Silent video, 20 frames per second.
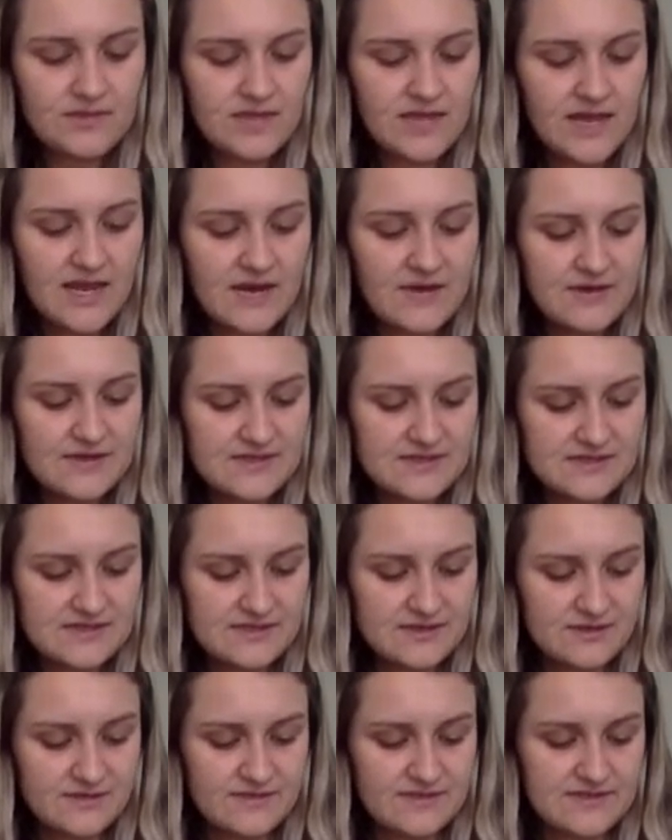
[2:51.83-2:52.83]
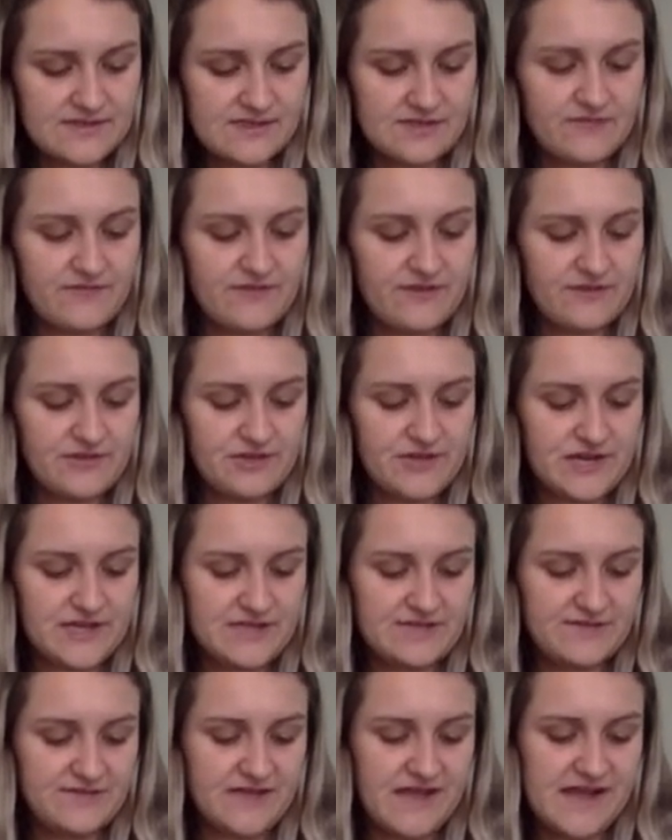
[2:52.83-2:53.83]
Harry nervously tried to
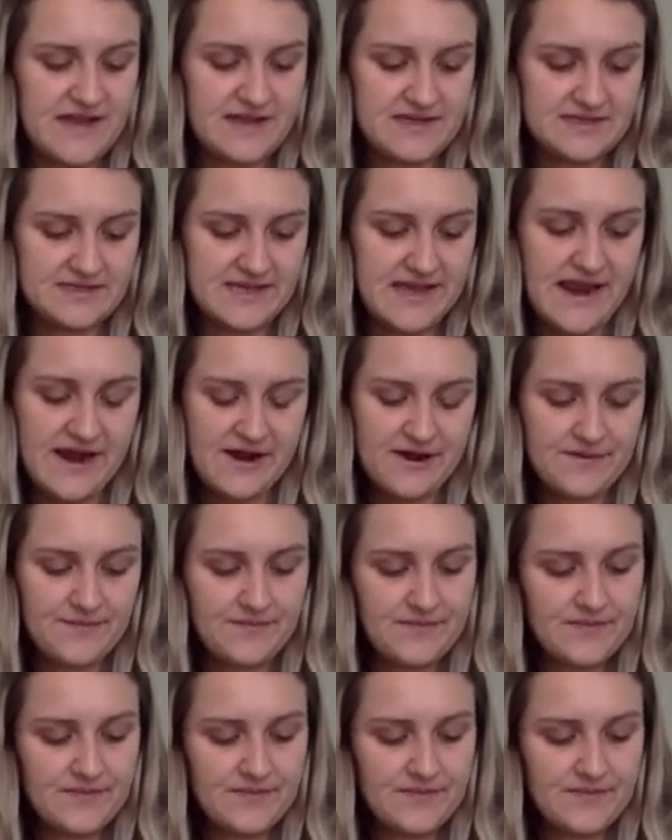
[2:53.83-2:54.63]
flatten his hair.